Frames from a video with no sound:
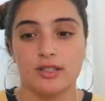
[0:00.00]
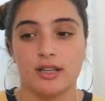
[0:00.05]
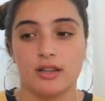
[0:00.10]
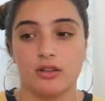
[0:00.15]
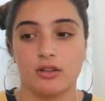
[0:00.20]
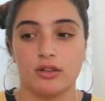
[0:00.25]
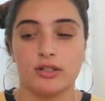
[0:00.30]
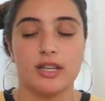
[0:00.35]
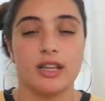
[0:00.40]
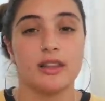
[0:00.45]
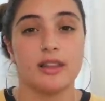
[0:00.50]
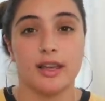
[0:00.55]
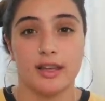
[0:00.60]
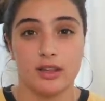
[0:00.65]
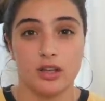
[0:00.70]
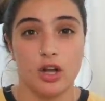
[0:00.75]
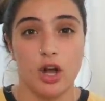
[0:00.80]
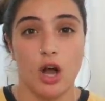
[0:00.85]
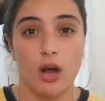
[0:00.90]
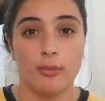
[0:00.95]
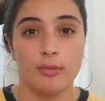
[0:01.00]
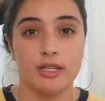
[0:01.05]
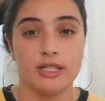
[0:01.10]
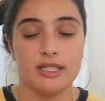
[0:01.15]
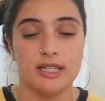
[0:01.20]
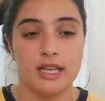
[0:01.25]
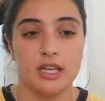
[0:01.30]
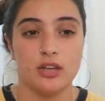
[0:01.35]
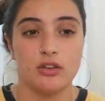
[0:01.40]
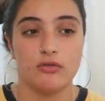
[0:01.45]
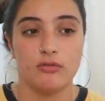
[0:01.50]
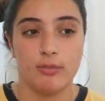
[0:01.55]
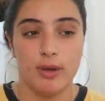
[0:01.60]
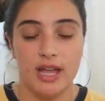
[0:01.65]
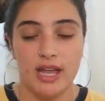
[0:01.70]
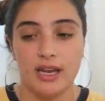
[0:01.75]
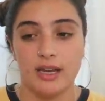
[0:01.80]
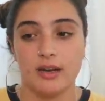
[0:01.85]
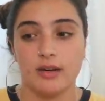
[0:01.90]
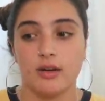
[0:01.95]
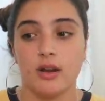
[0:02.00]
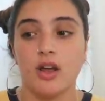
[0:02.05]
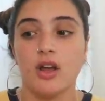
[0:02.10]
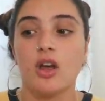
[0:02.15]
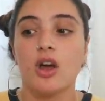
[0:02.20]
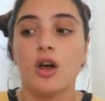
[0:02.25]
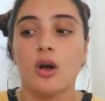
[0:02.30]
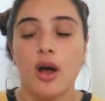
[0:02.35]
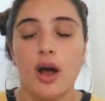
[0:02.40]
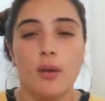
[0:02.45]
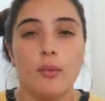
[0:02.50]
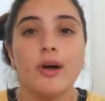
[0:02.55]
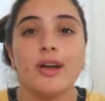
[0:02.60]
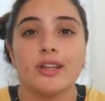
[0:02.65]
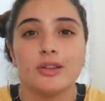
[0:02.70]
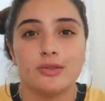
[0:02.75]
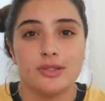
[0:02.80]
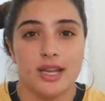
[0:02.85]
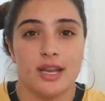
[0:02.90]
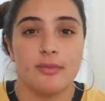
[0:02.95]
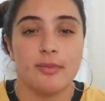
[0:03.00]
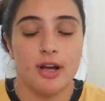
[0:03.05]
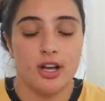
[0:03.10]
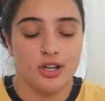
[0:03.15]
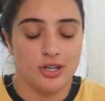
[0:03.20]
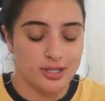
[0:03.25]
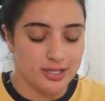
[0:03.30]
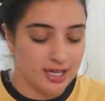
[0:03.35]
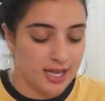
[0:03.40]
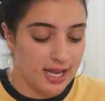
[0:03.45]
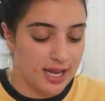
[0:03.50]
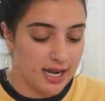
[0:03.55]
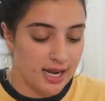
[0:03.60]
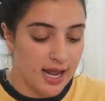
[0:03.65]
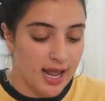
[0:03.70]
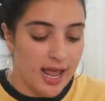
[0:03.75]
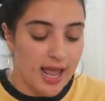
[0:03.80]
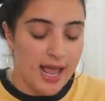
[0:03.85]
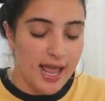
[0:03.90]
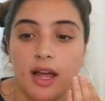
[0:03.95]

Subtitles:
and looks at like the comments that you've made and what you said about your skin.